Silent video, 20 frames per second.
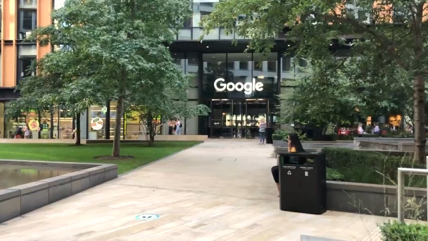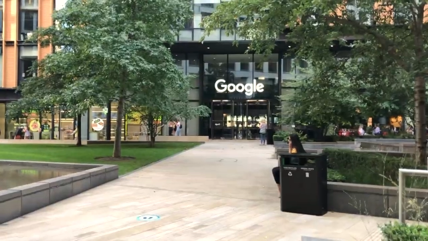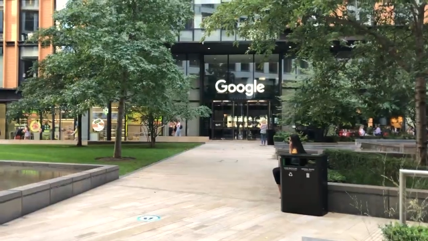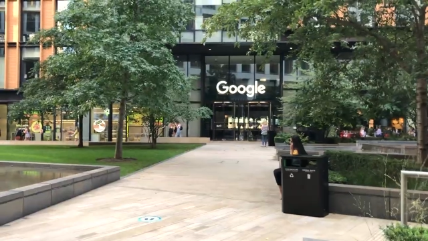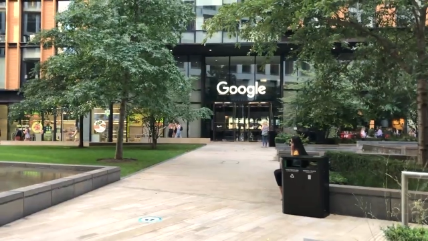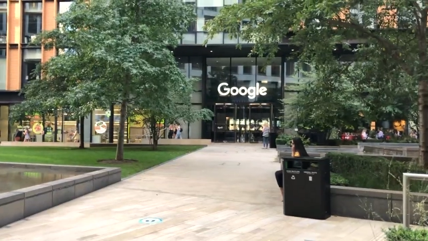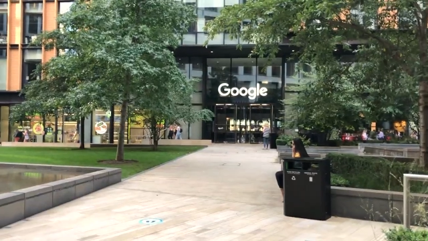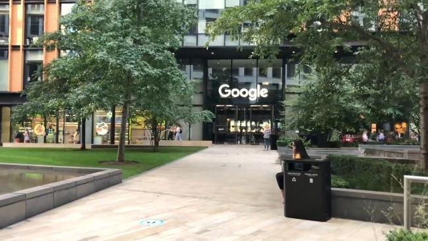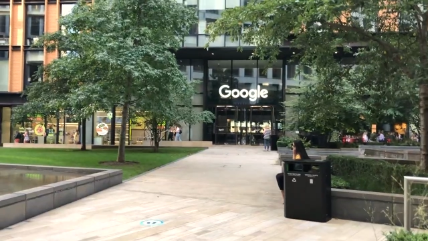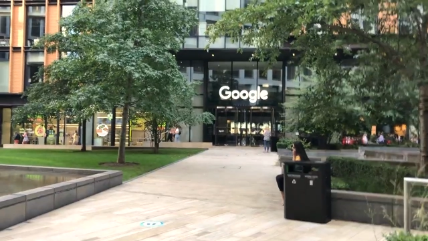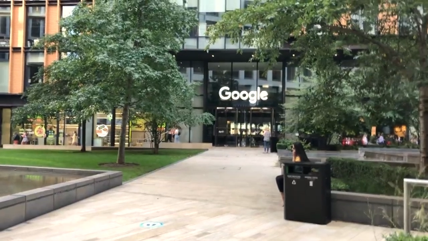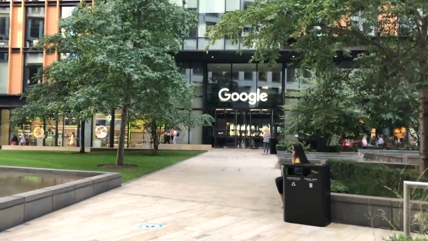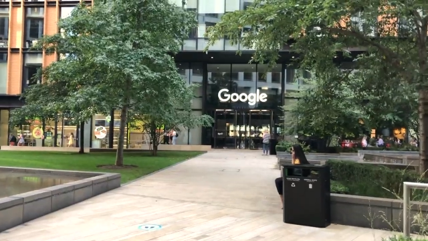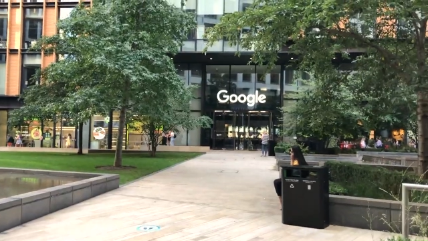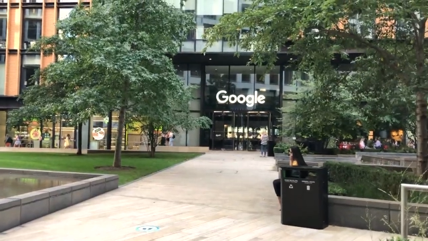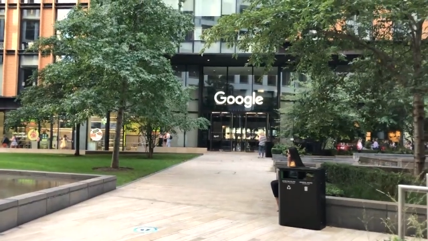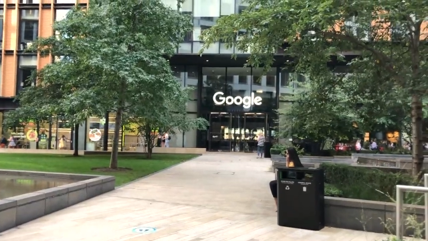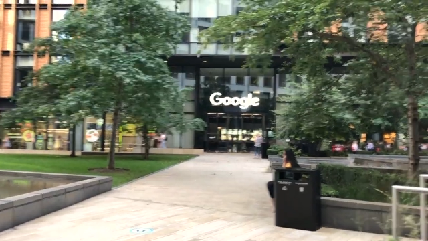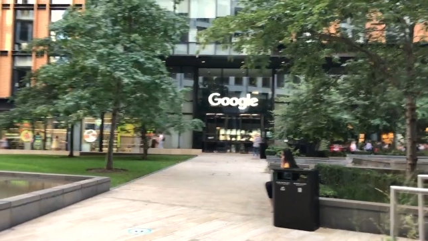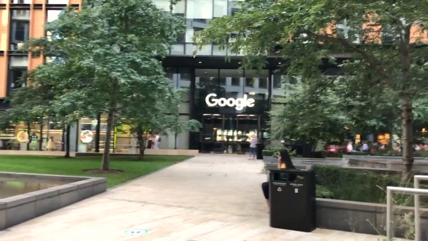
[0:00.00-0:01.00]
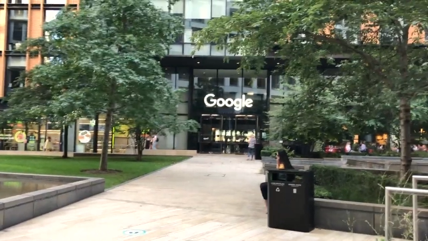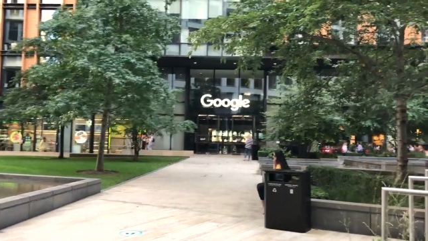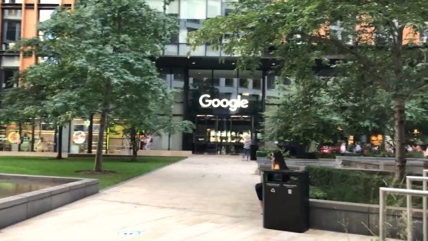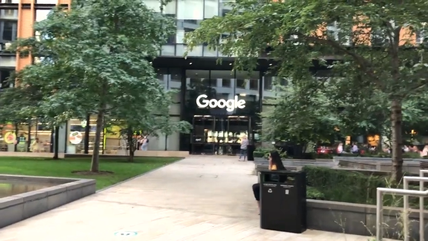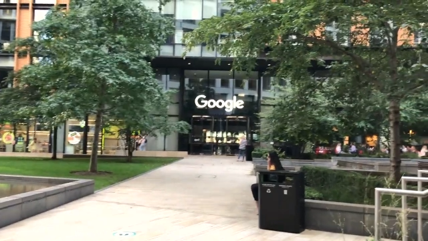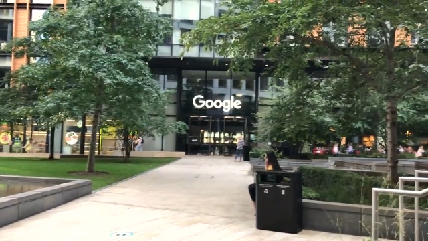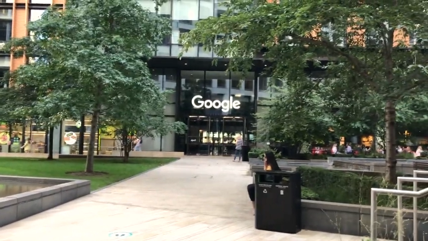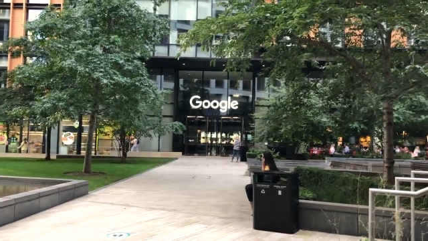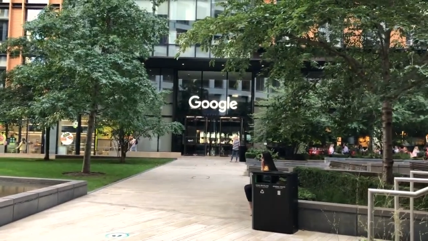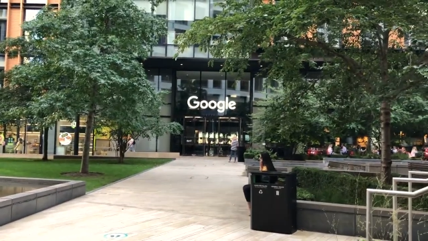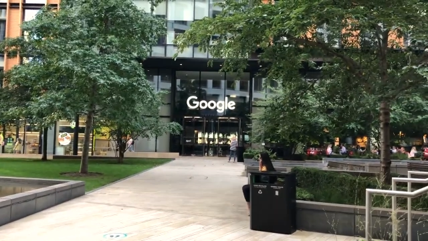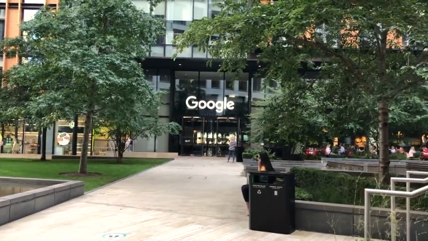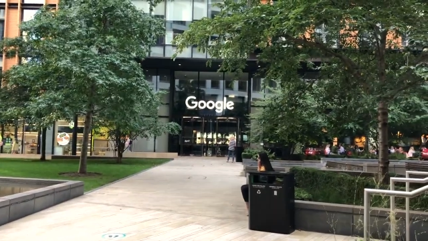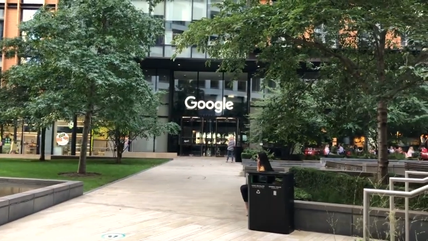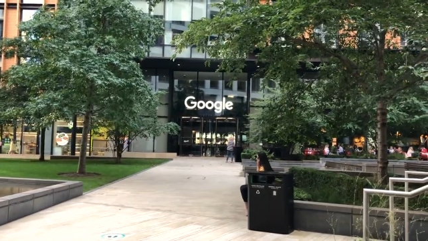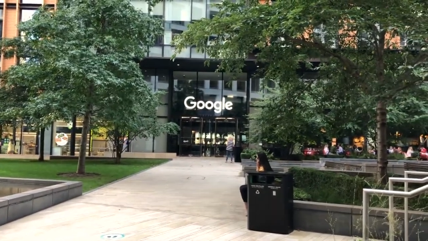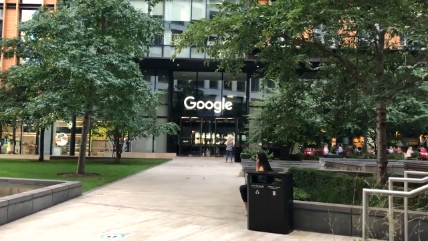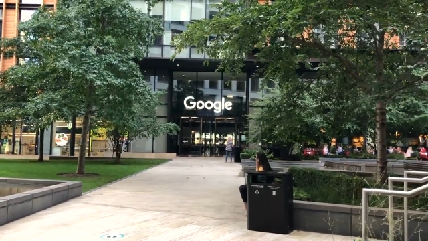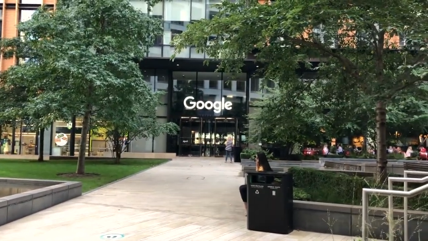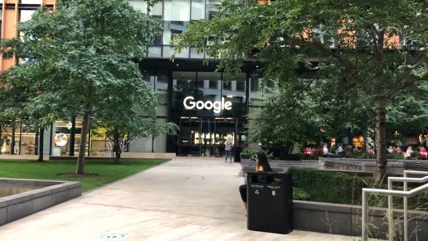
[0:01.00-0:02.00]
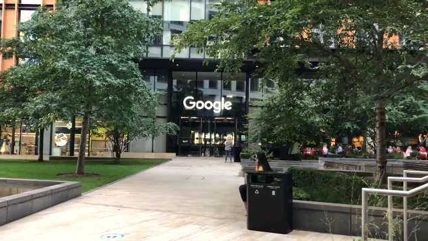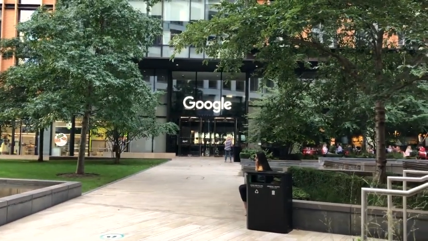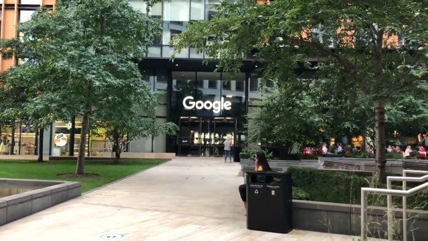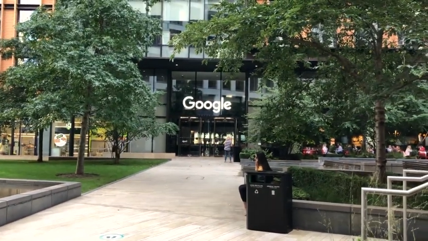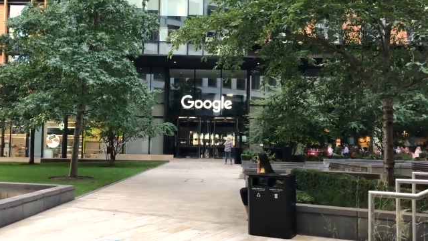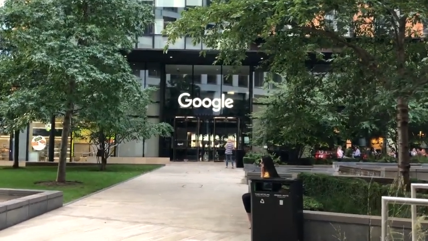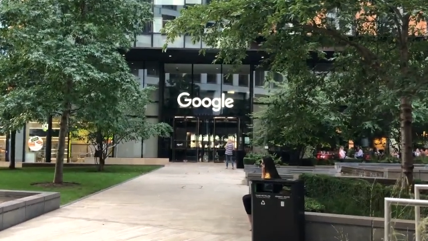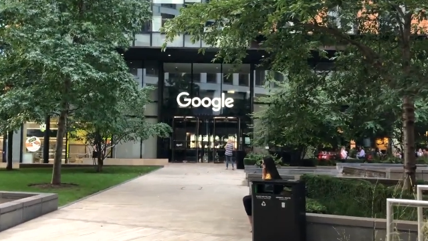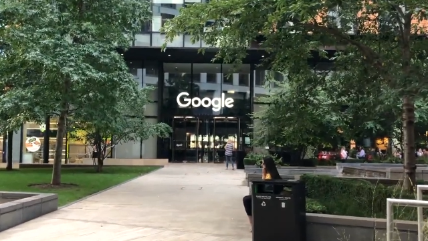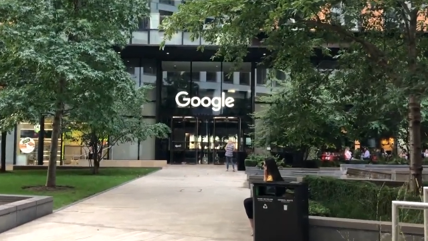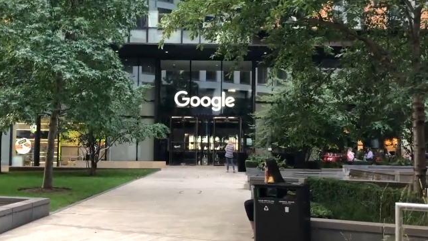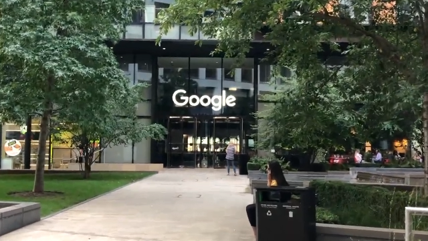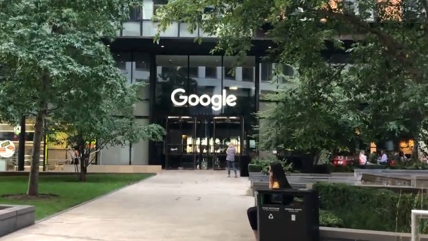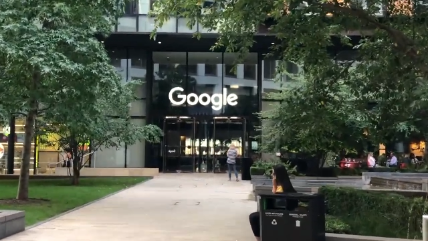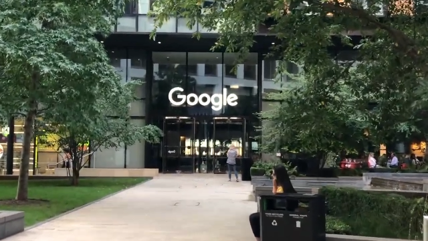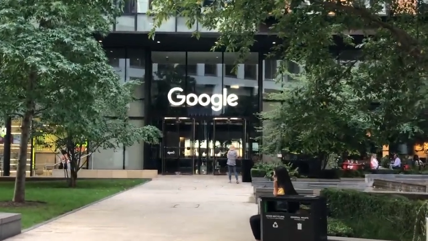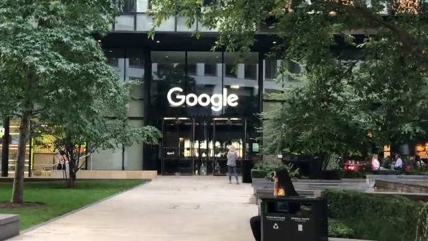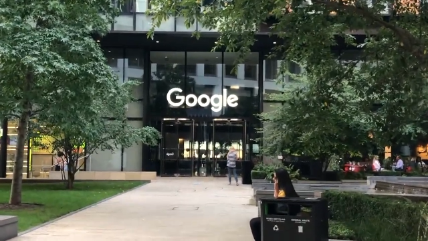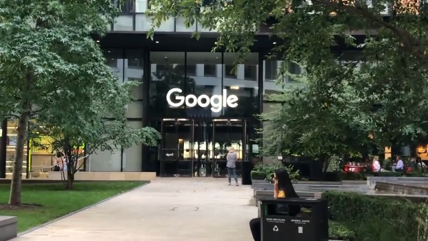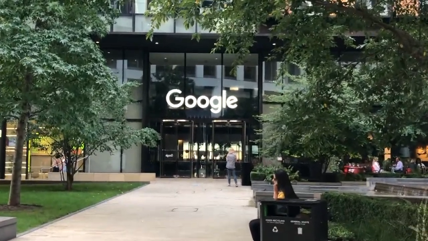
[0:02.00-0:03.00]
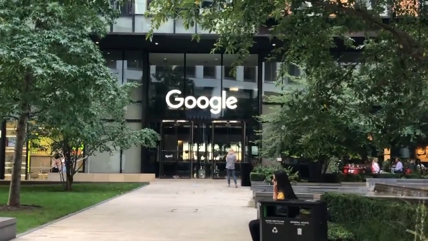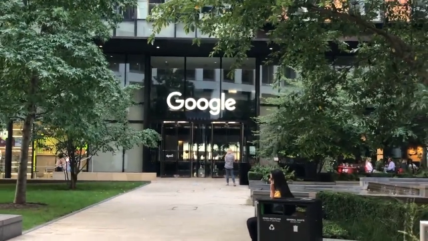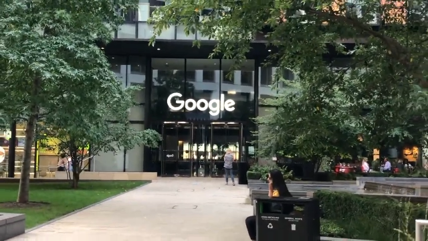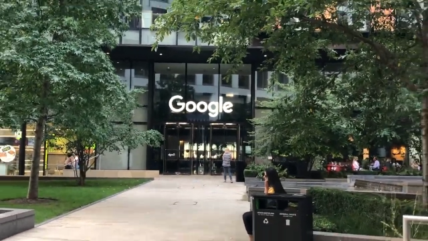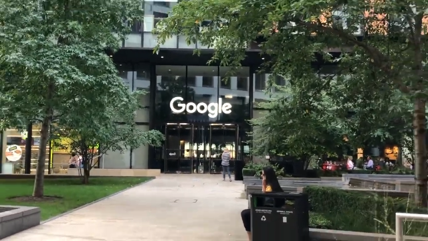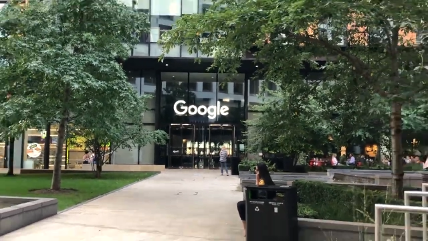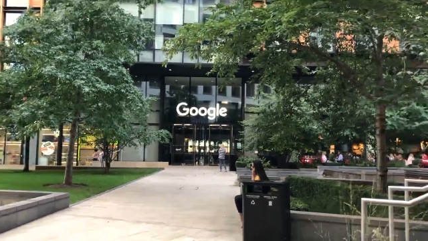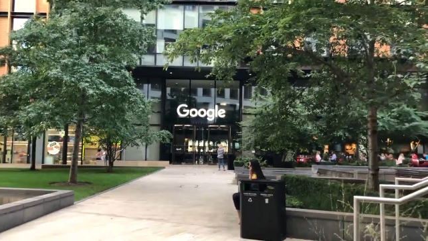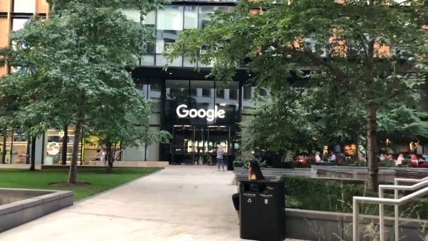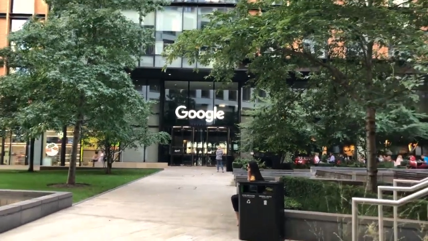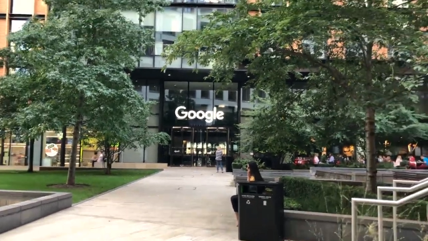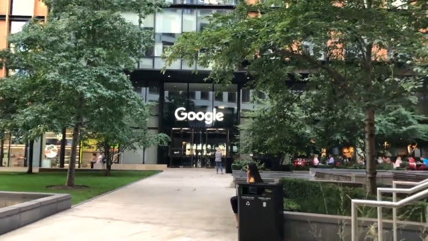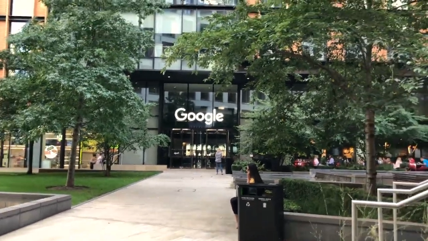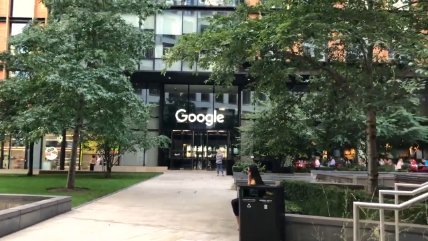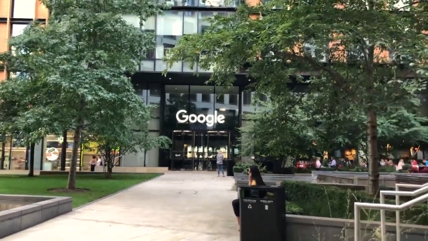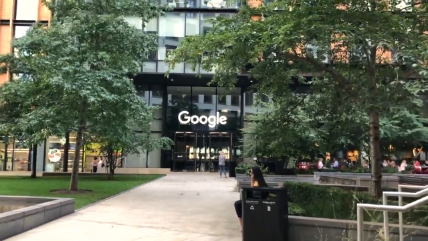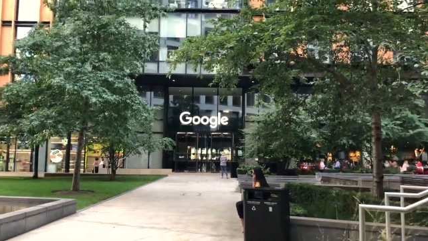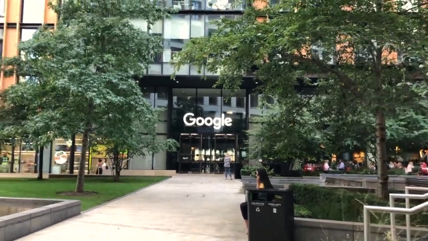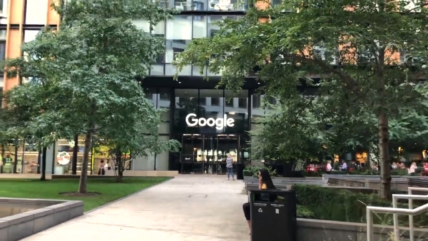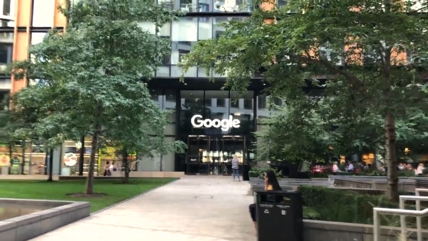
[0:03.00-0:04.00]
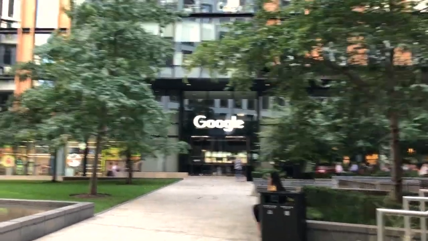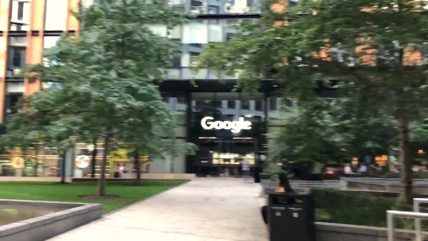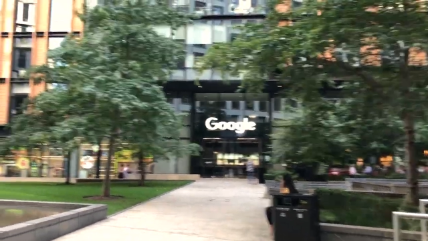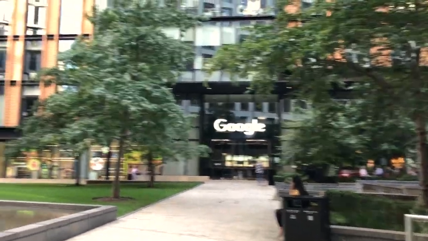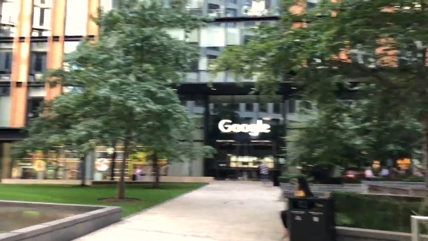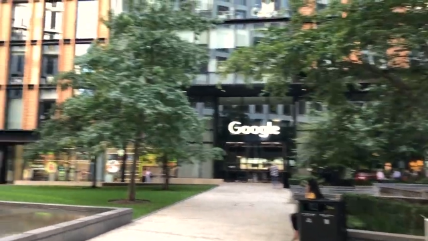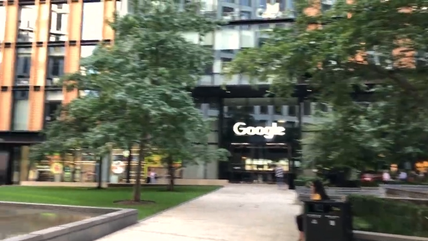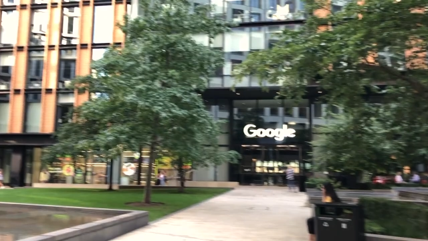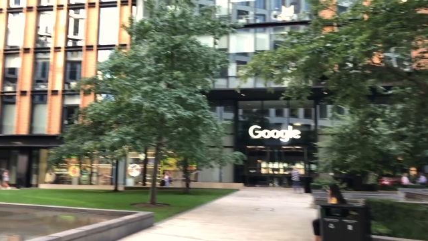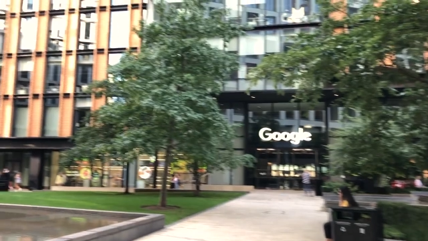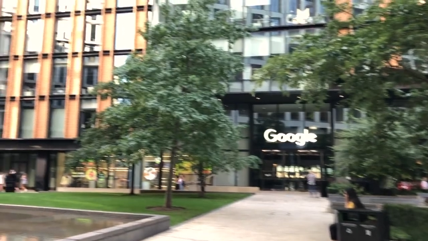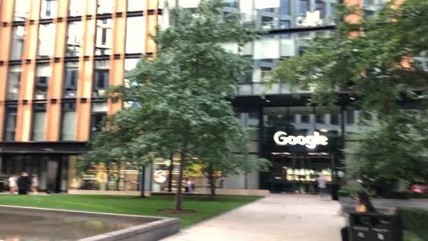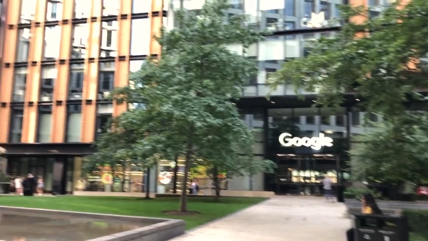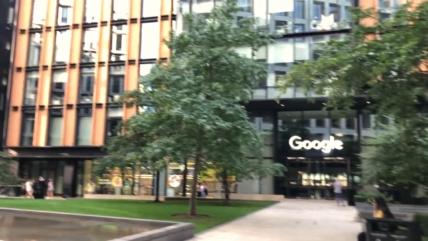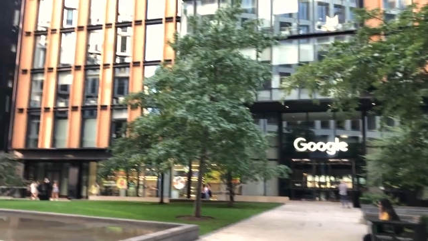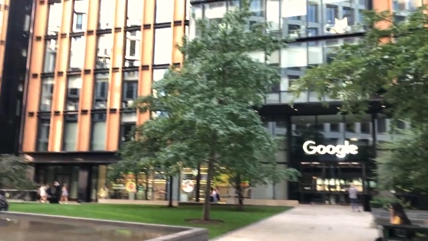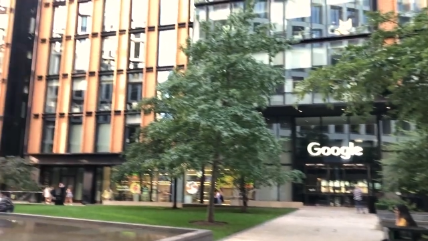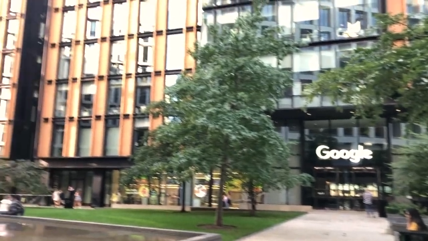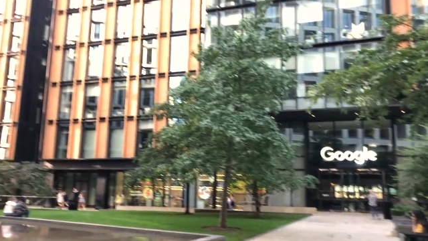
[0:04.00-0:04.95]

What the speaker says: [unreadable: no face in view]